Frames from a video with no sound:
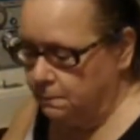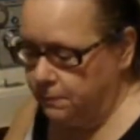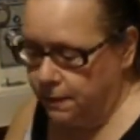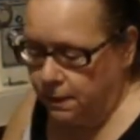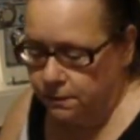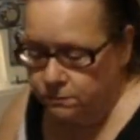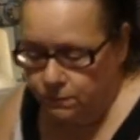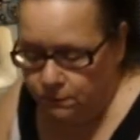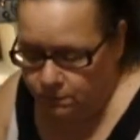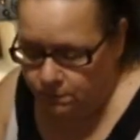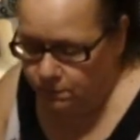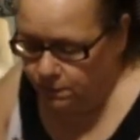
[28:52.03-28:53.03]
Because
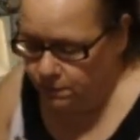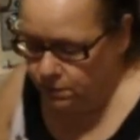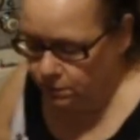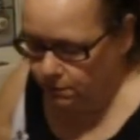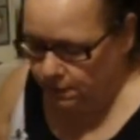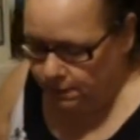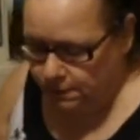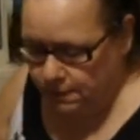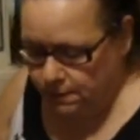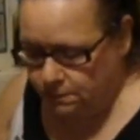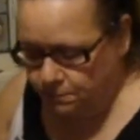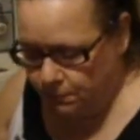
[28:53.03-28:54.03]
what we're doing at
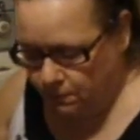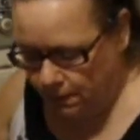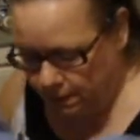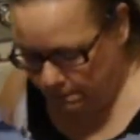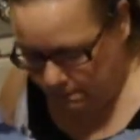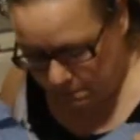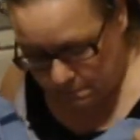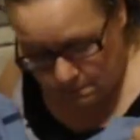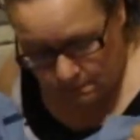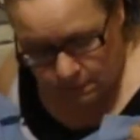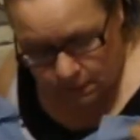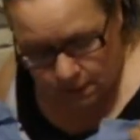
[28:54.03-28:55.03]
this point
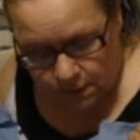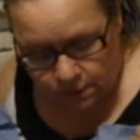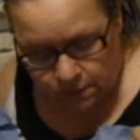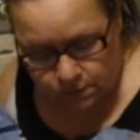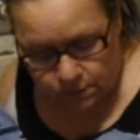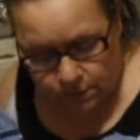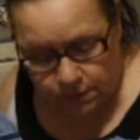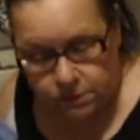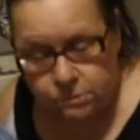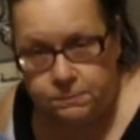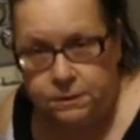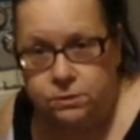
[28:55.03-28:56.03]
is you're going to
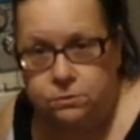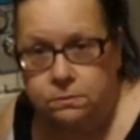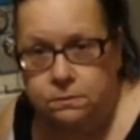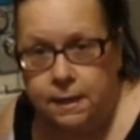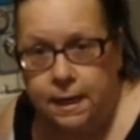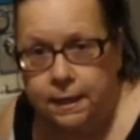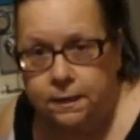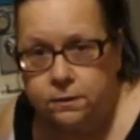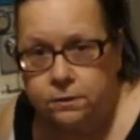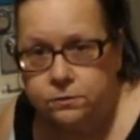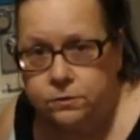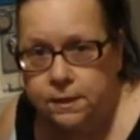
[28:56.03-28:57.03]
be trying
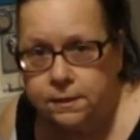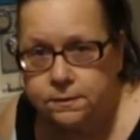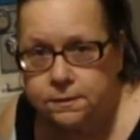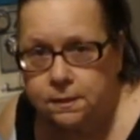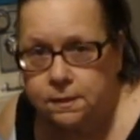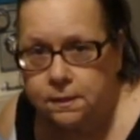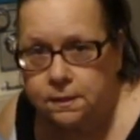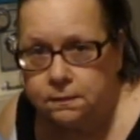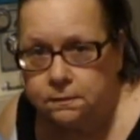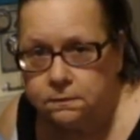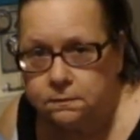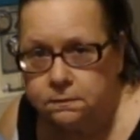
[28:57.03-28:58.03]
your dress
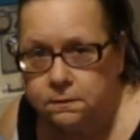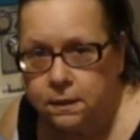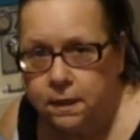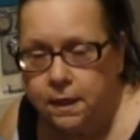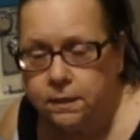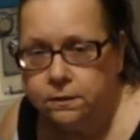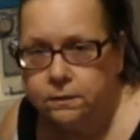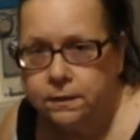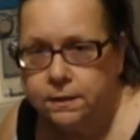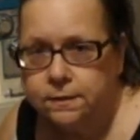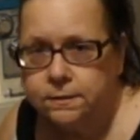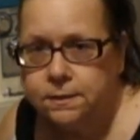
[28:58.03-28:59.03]
on and you're
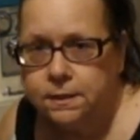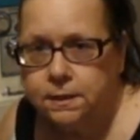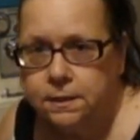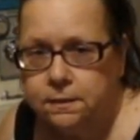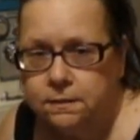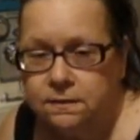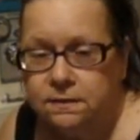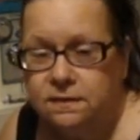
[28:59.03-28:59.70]
going to see,